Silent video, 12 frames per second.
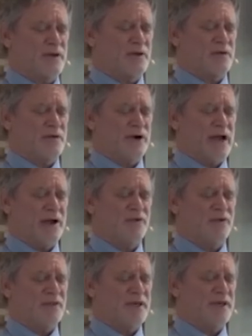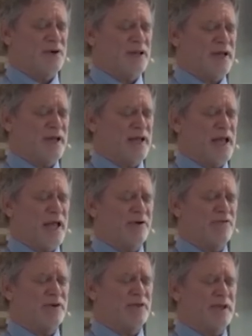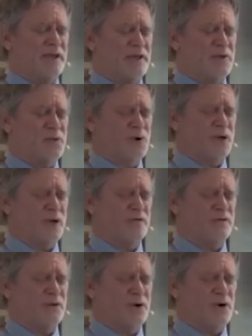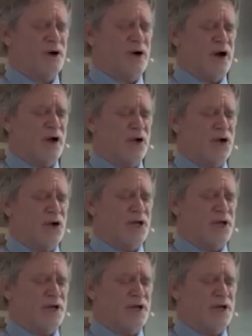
for everything, knowing that everything is working for our good.